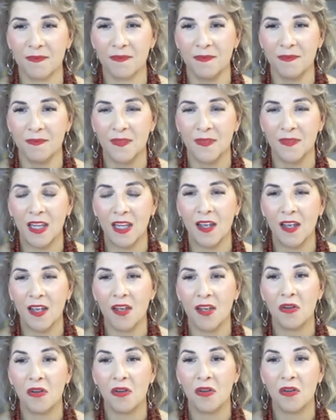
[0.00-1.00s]

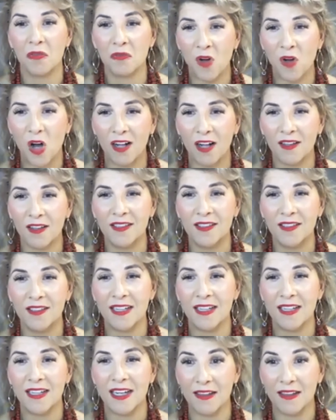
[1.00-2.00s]
fall in love with
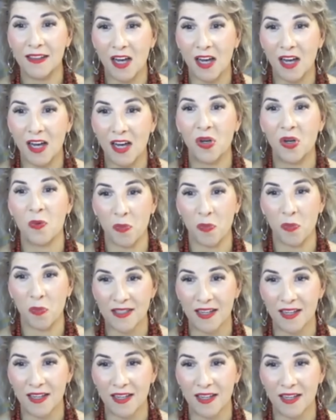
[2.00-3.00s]
the process.
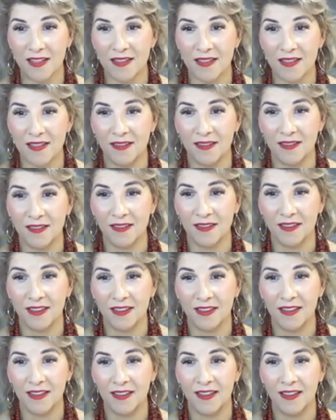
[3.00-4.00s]

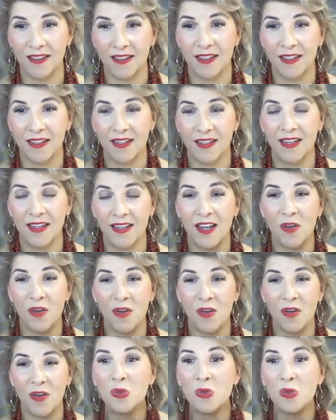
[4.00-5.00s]
When you love the
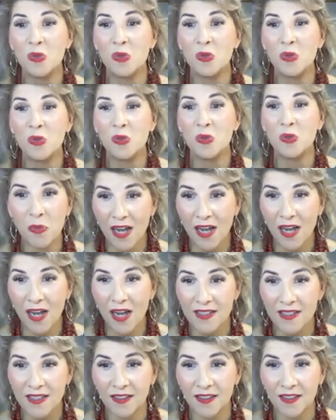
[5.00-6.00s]
process,
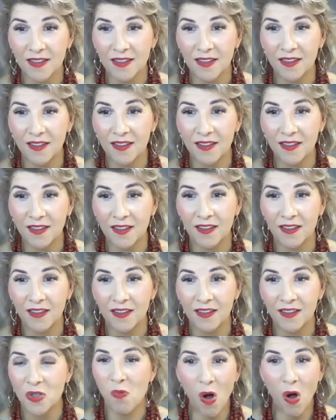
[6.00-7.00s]
you won't
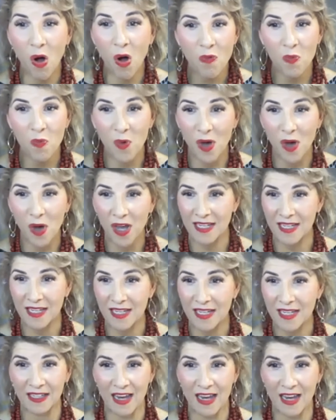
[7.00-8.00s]
want to take a nap
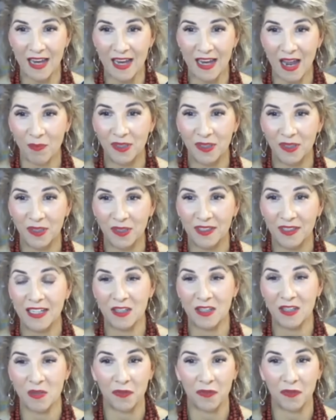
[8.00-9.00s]
in the middle of your day.
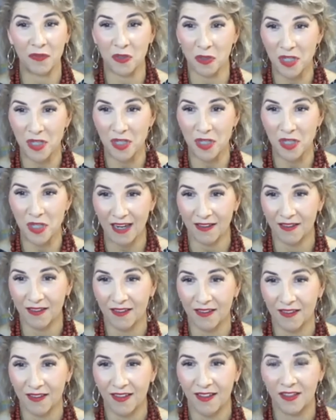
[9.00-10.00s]
You won't
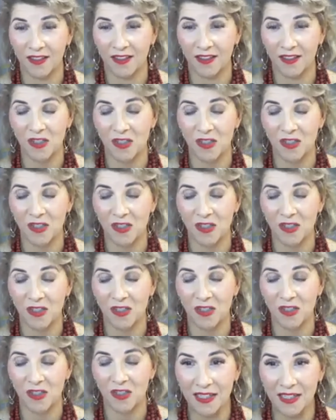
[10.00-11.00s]
count the minutes
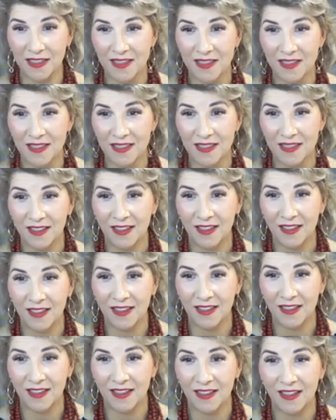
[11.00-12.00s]

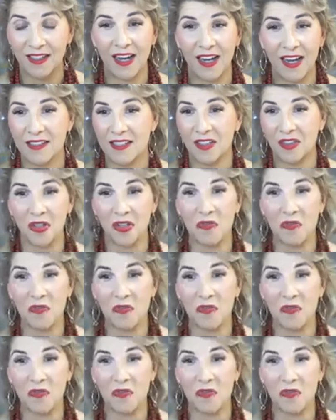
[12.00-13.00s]
until you feel you can
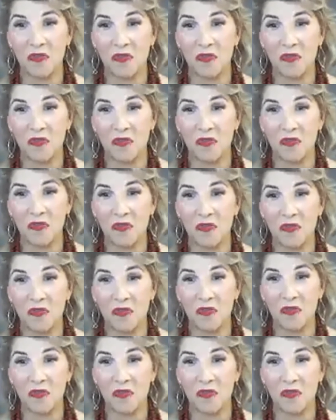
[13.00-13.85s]
leave your office.